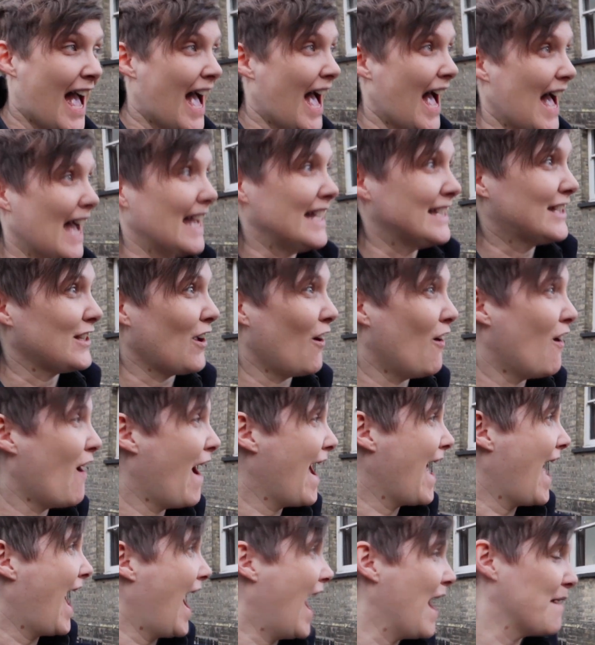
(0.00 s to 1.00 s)
as
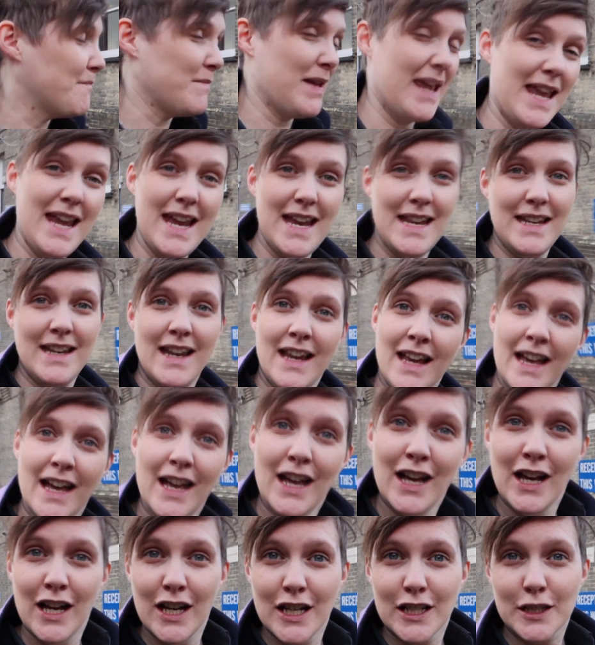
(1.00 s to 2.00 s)
I am in
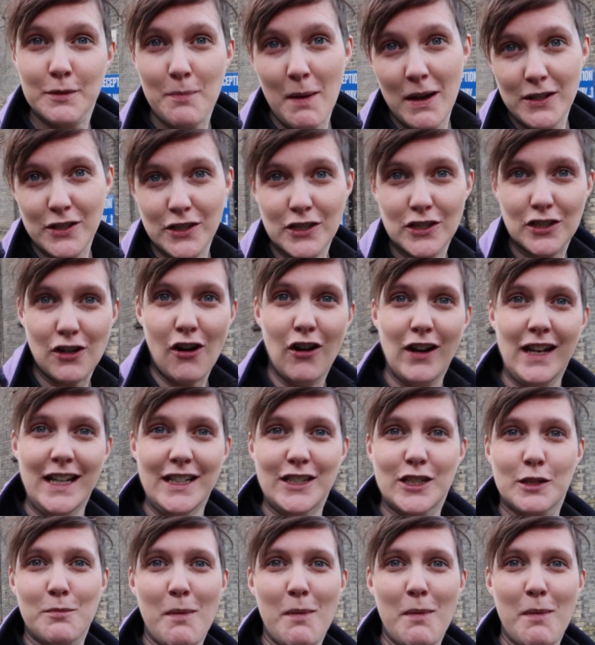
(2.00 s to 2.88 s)
Spurgeons College.